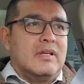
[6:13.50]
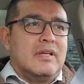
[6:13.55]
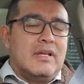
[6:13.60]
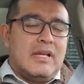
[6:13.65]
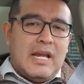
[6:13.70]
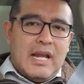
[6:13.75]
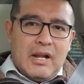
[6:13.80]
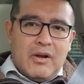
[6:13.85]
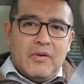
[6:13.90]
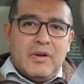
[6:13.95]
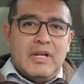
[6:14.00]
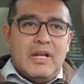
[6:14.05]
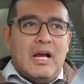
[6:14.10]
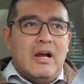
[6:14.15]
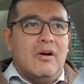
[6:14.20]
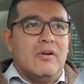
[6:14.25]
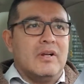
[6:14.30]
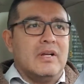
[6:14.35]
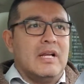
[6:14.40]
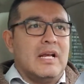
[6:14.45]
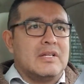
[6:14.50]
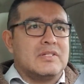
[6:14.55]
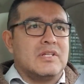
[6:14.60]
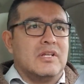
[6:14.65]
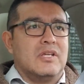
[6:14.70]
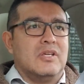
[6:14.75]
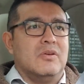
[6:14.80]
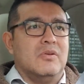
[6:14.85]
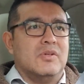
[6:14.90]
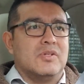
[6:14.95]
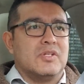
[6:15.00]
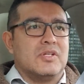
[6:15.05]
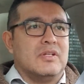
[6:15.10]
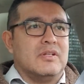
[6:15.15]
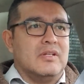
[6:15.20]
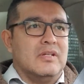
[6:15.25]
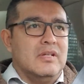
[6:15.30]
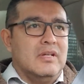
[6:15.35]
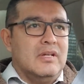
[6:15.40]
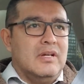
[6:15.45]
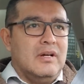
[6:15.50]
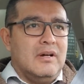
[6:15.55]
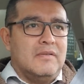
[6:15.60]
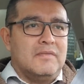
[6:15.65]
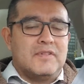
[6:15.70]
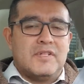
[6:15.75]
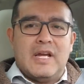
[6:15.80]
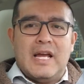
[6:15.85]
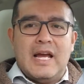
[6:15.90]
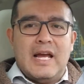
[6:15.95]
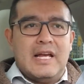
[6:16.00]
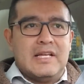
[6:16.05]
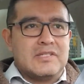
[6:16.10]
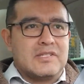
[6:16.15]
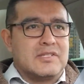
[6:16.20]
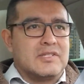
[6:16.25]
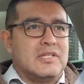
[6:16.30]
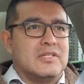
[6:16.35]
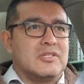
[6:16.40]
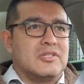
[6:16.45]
carrying out and execution of tasks.